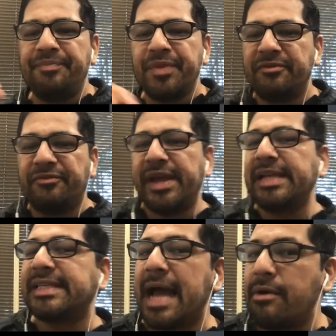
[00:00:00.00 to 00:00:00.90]

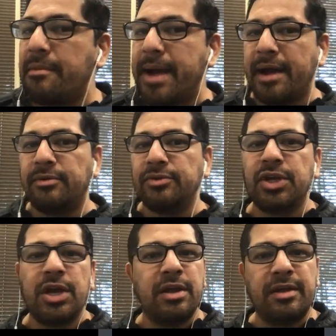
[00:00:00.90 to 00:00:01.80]
phase out amount,
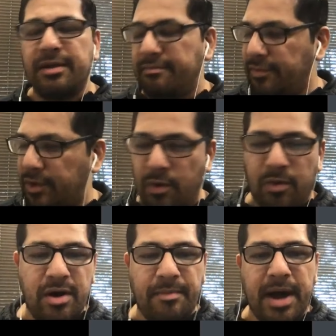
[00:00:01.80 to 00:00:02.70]
don't
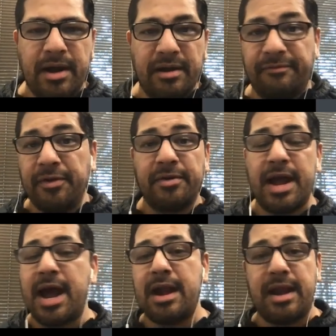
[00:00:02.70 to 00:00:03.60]
worry about it if you're
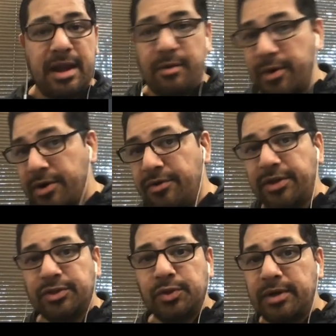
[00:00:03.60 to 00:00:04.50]
not anywhere
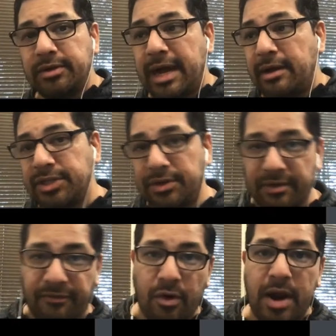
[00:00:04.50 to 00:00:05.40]
the $200,000 or
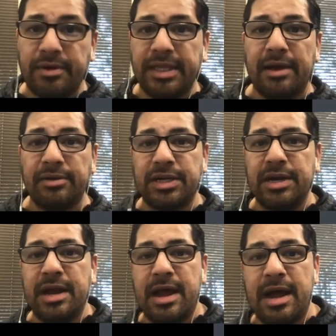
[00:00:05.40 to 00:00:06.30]
the
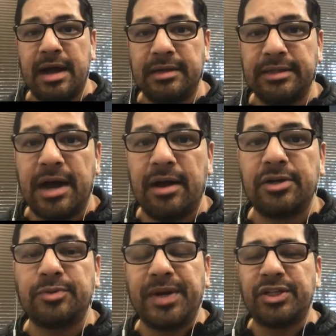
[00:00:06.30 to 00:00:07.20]

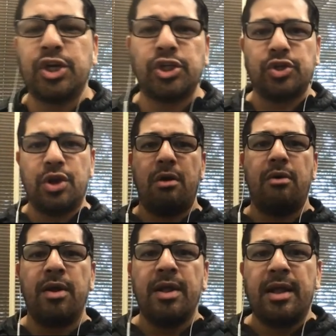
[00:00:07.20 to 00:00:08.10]
$400,000, but it's good to
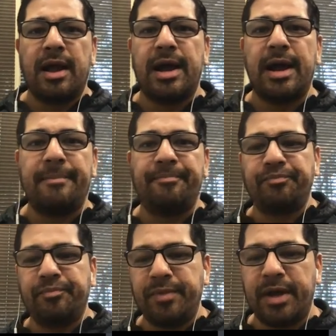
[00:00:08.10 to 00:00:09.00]
know.
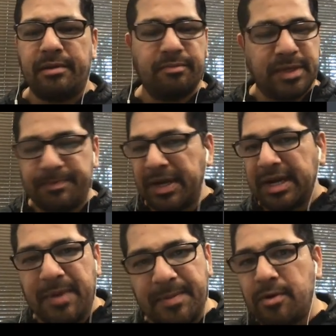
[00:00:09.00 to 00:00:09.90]

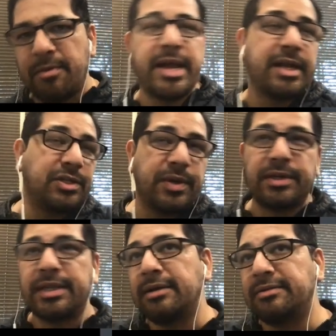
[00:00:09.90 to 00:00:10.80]
Typically, people who are making
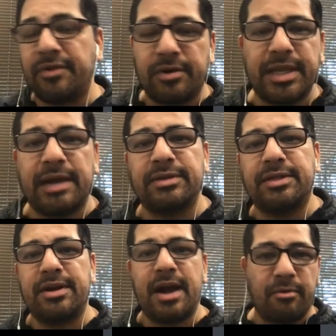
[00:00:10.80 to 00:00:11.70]
$200,000, $400,000,
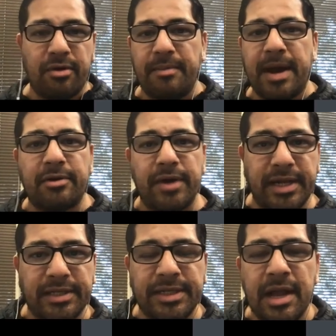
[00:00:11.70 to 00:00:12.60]
they're not worrying about
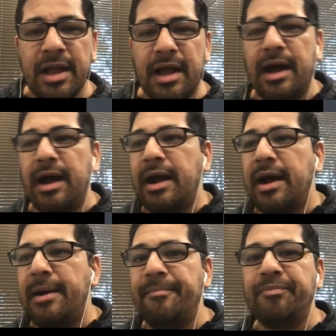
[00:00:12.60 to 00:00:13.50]
credits.
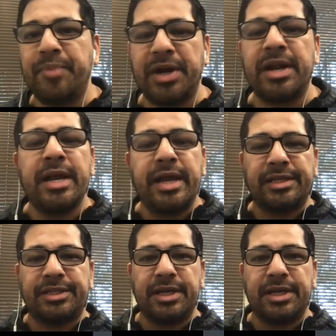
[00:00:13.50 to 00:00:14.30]
But it's